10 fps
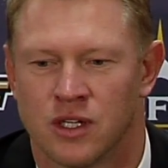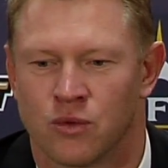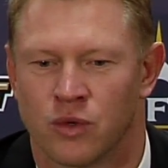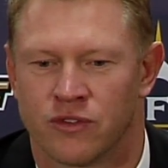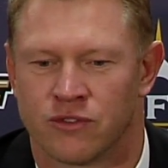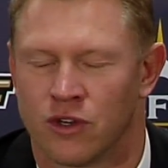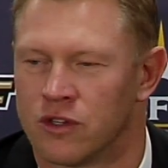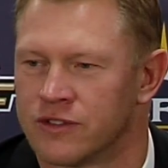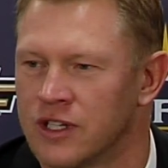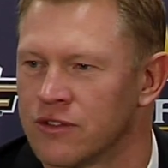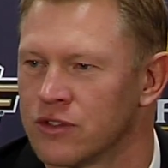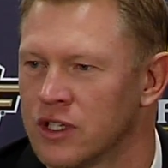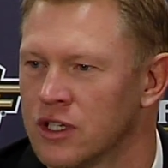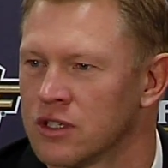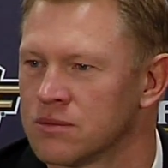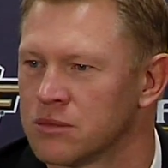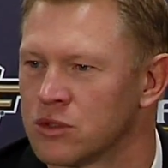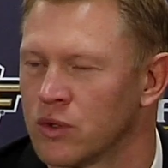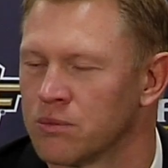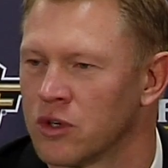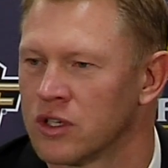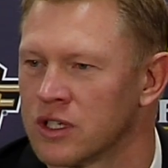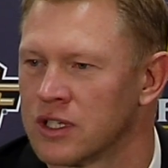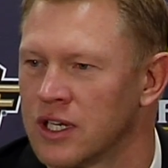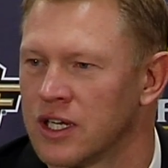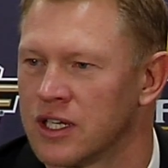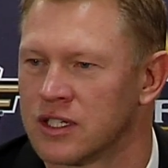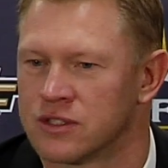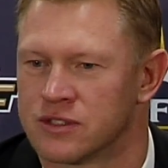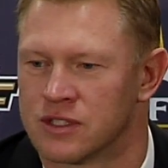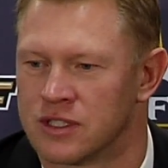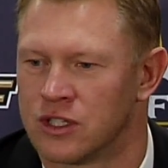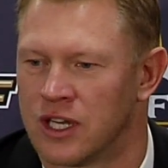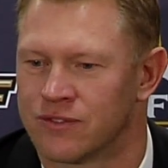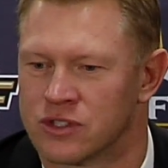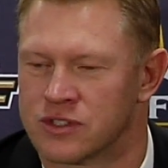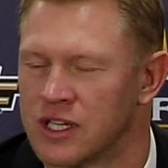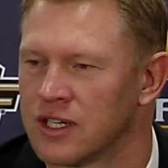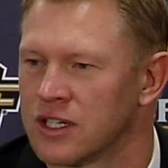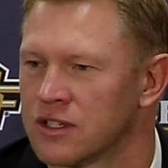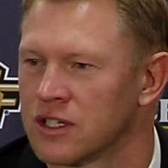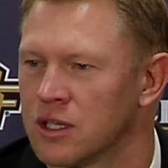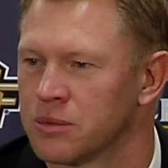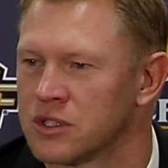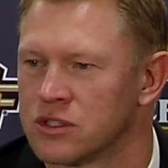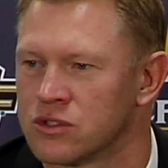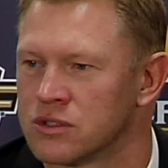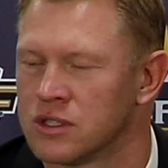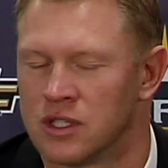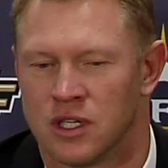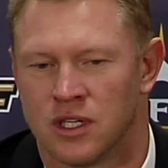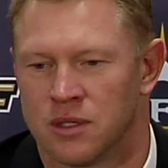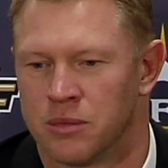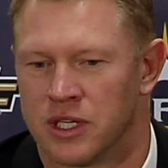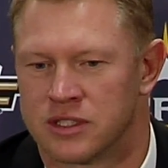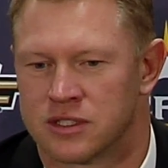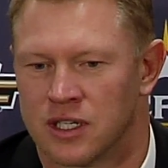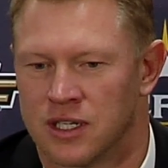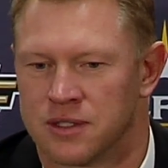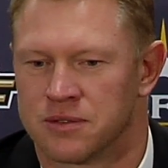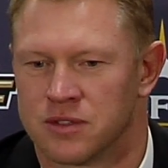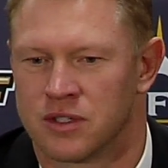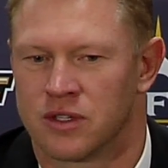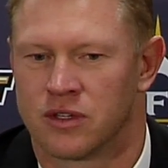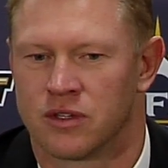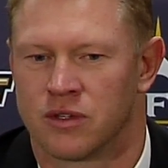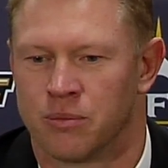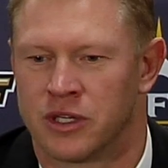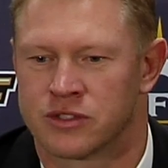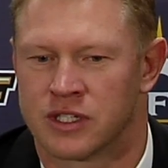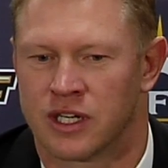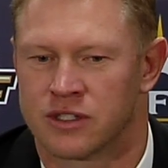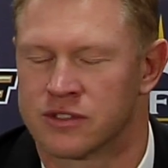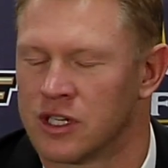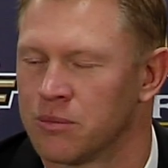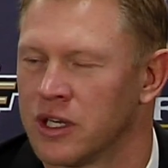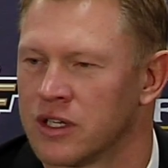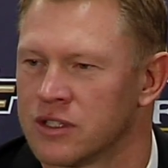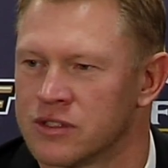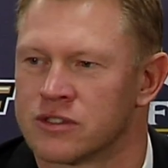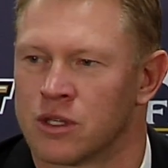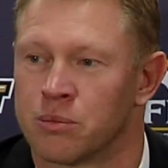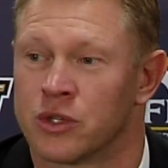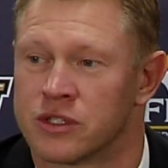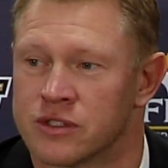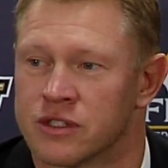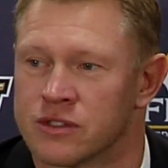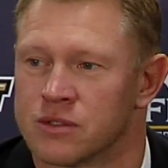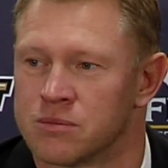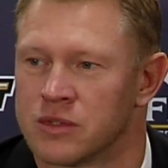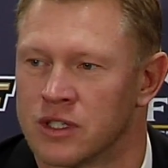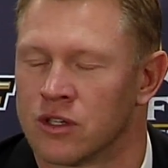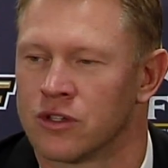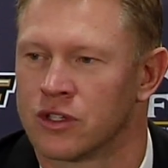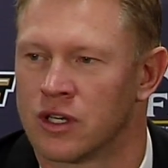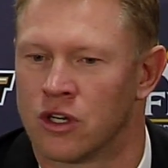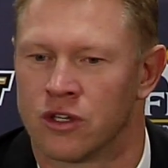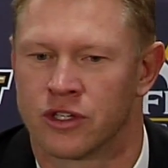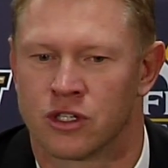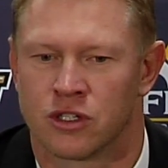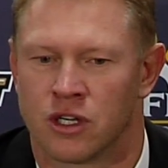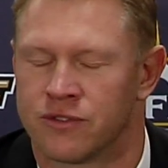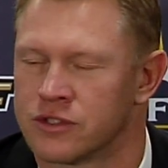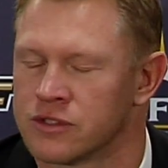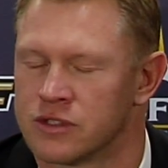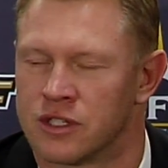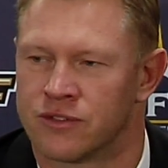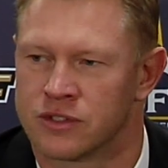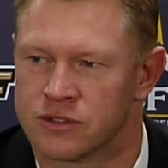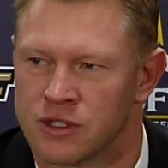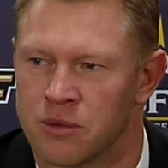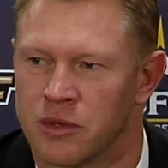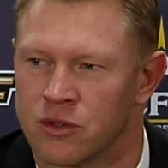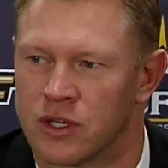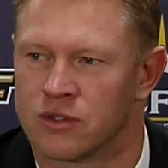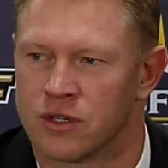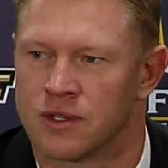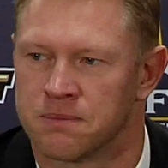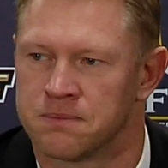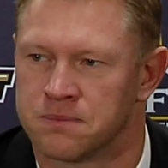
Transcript: We've evolved it every year between Mark and I because you have to stay ahead of the competition. But the best thing I can say about it is it's a complete system, and all the good offenses and defenses that I've been around are.